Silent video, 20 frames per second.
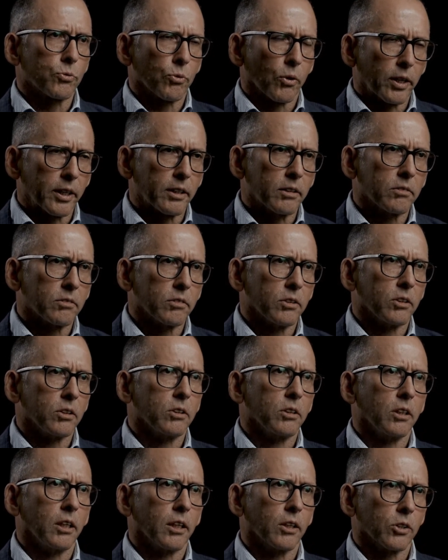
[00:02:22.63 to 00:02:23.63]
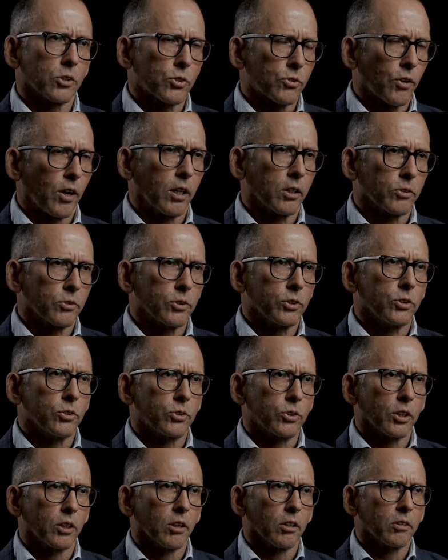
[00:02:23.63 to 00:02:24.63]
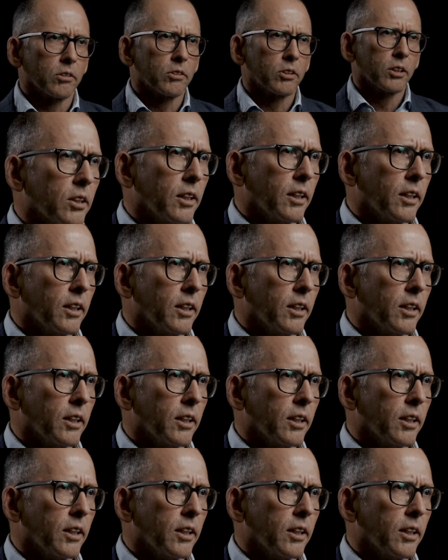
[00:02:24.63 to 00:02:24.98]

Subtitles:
REIT in Australia and New Zealand.